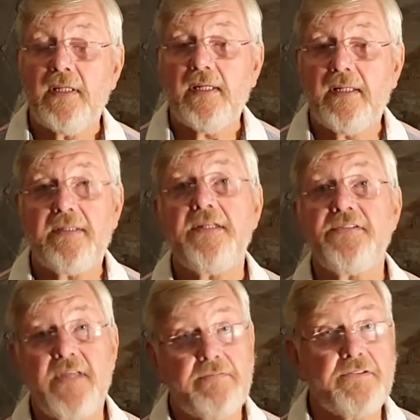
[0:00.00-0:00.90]
And
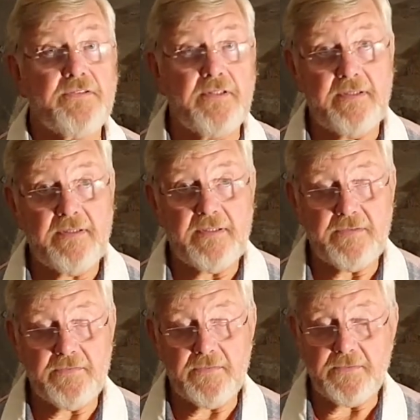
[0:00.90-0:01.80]
his effigy,
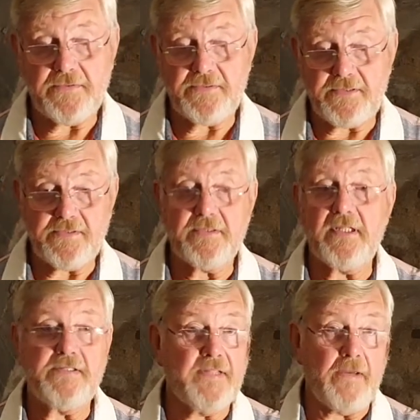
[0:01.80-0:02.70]
of course,
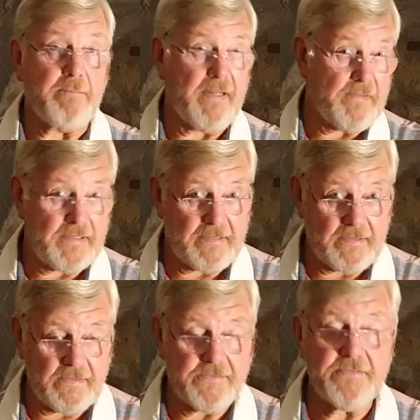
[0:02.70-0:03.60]
he's now buried in
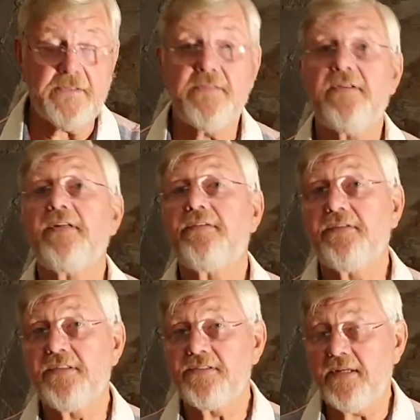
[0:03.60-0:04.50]
Gloucester Cathedral, and
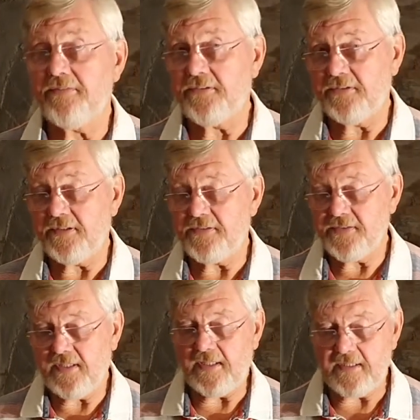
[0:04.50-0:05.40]
his effigy is
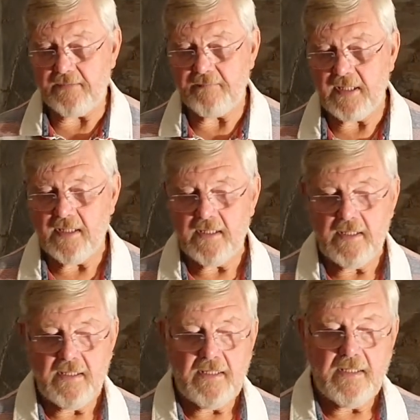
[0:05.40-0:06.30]
here.
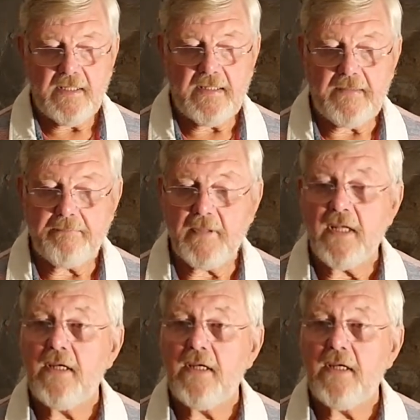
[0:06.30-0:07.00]
And